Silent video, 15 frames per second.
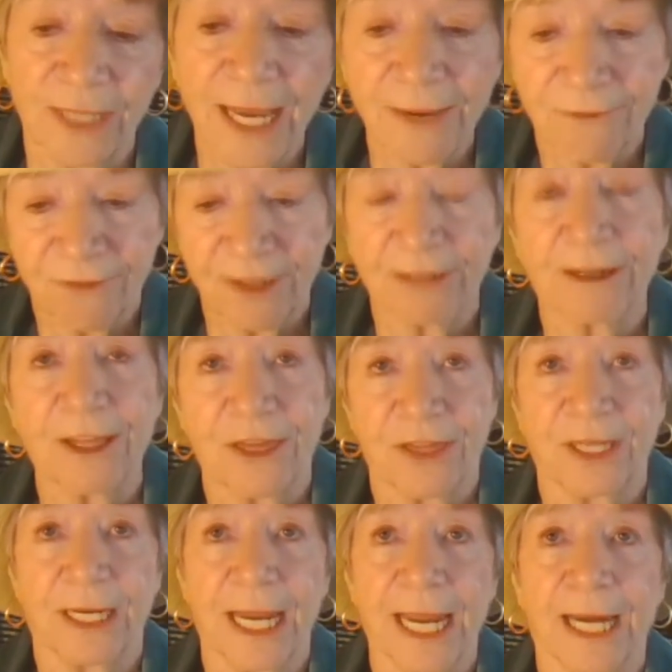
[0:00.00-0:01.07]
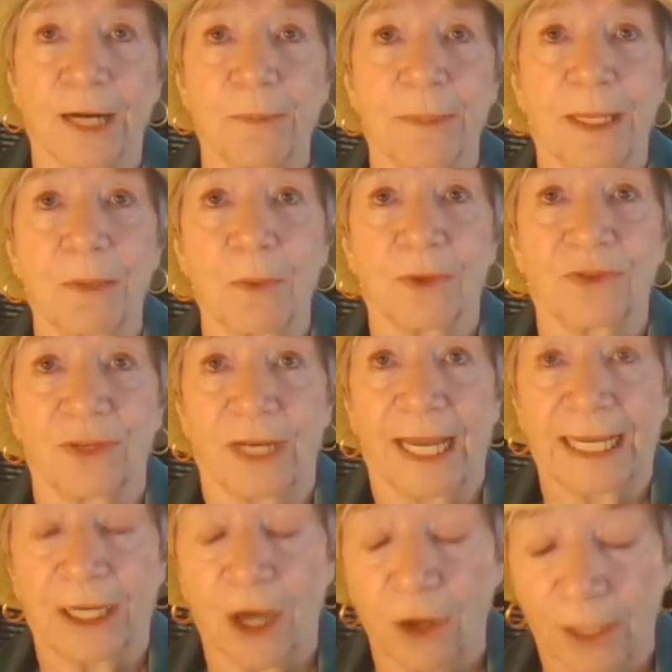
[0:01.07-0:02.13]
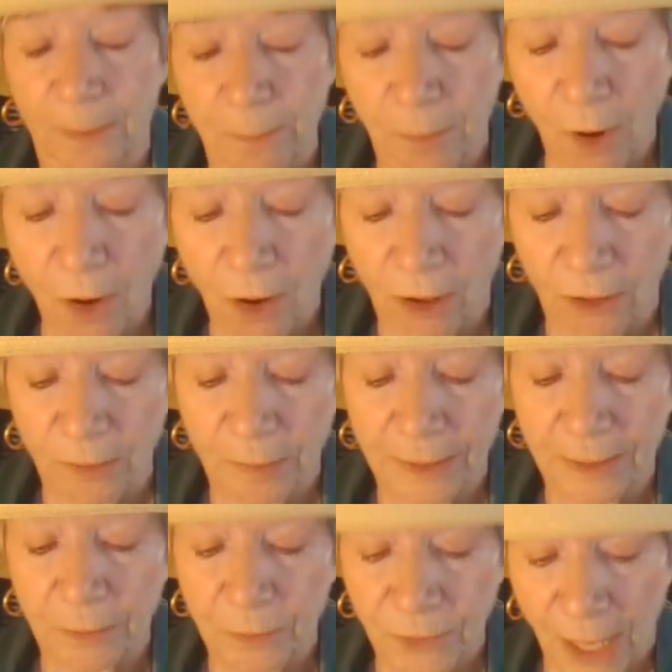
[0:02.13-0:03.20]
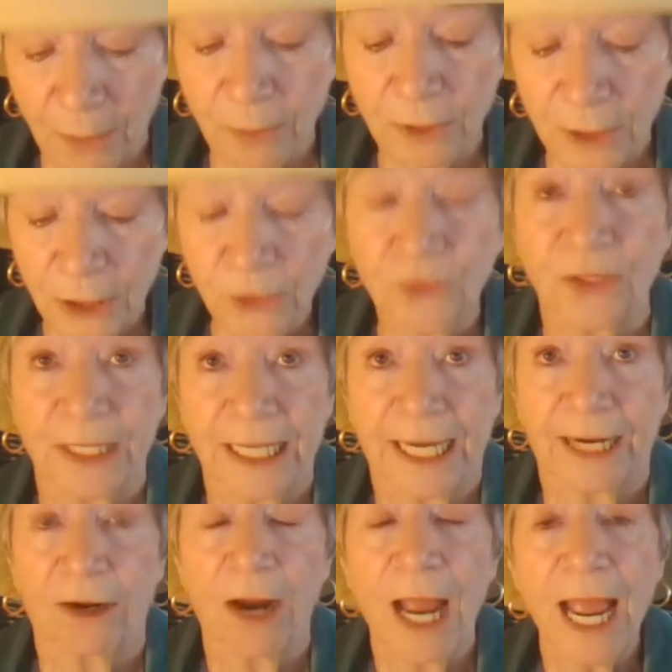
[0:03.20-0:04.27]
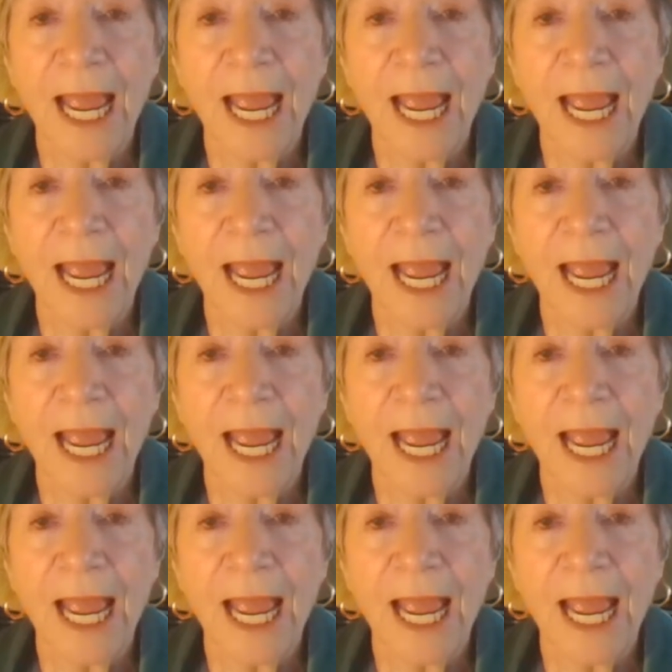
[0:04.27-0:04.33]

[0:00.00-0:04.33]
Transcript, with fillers: I have very thin hair, but it wasn't like going bald, but it was, I was losing hair.